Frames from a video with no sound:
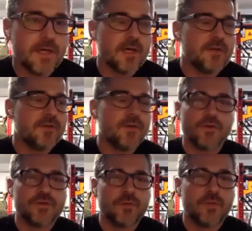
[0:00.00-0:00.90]
do you know
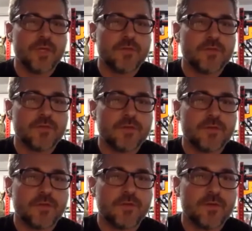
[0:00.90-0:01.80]
what a tube laser is?
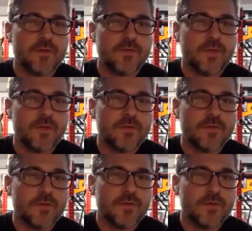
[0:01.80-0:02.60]
Like a 3D tube laser?